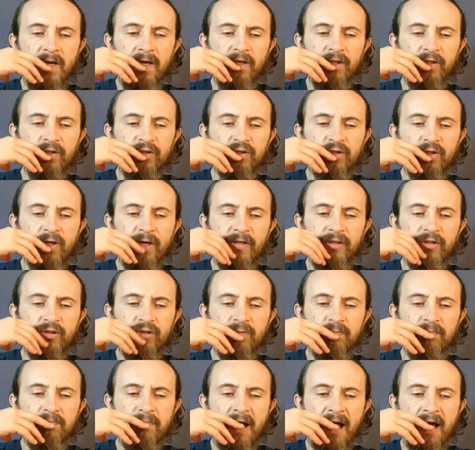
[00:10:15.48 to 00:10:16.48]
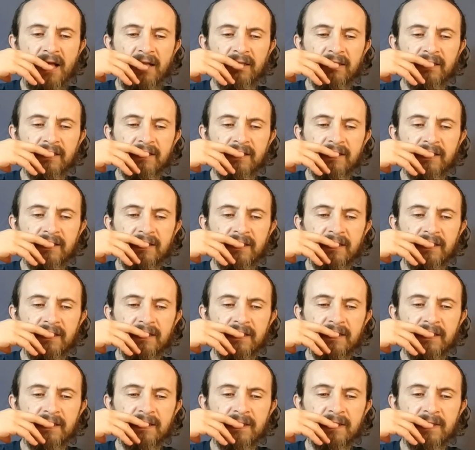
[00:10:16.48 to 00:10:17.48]
You're trying to balance
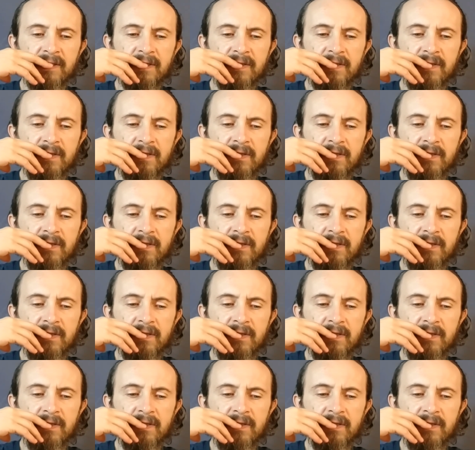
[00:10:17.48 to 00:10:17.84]
things.